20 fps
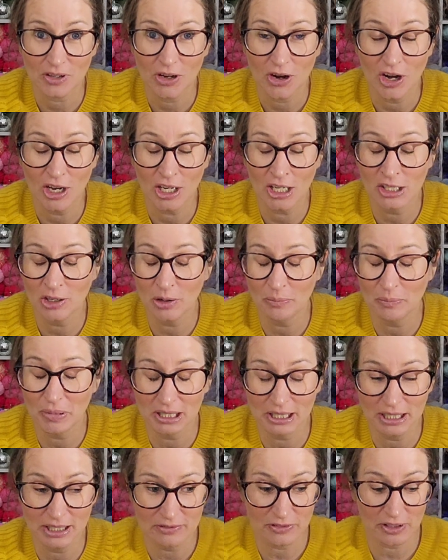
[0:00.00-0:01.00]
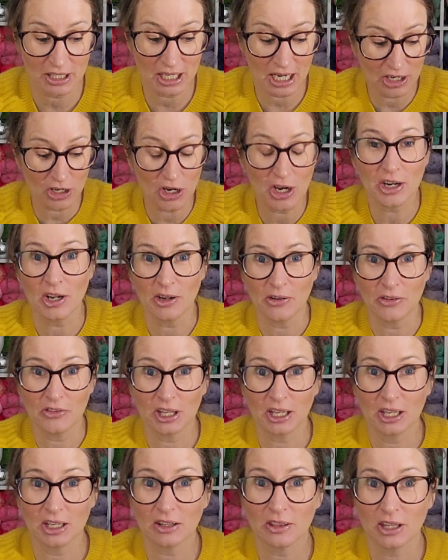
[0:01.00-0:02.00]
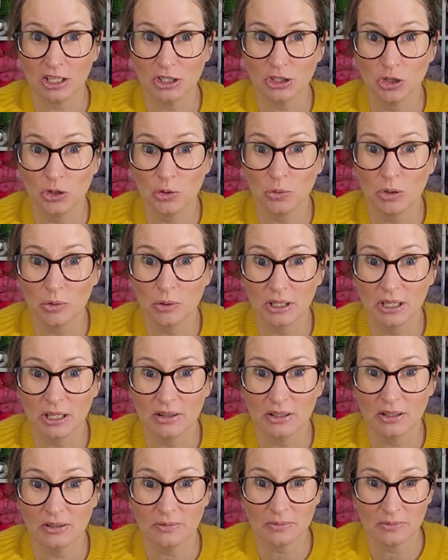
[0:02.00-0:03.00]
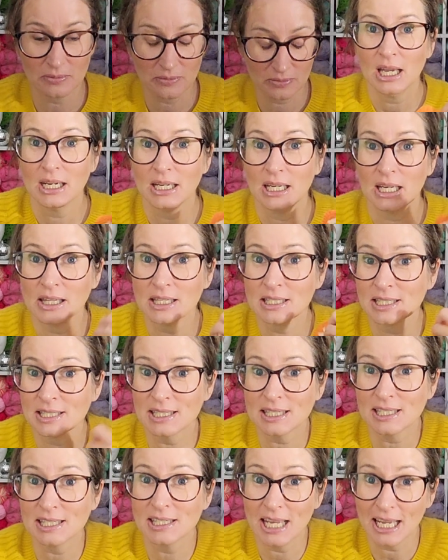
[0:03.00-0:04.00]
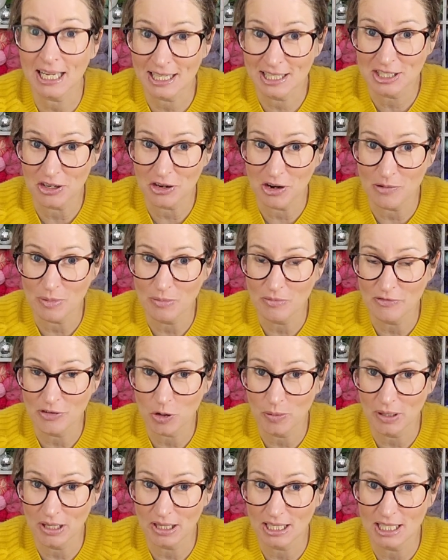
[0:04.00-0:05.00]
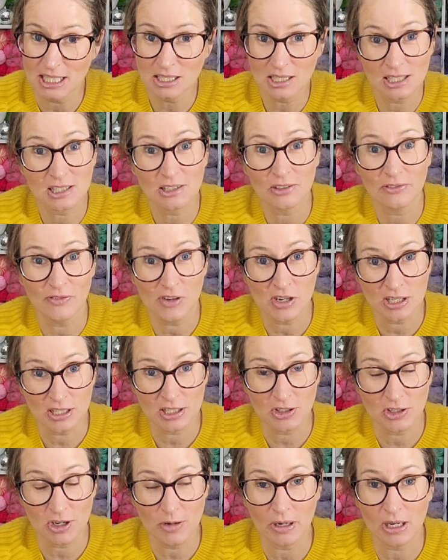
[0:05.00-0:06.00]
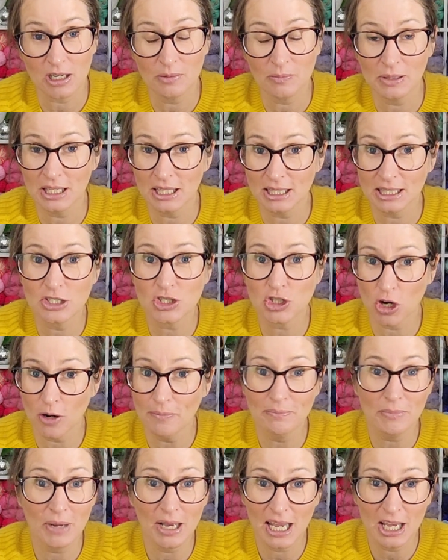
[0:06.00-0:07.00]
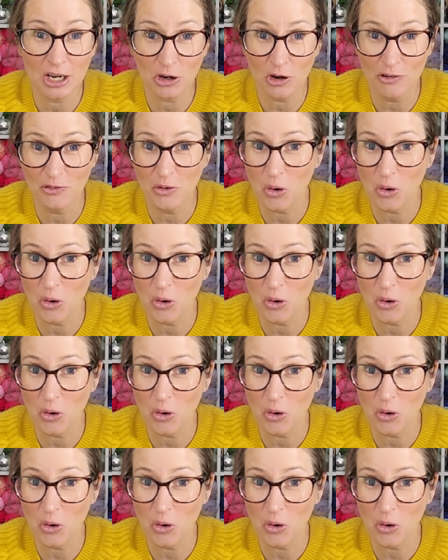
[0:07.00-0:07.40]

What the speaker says: I could not believe it, and I don't think that you will either. Now, this is the second time I'm filming this because the first time I completely chopped my head off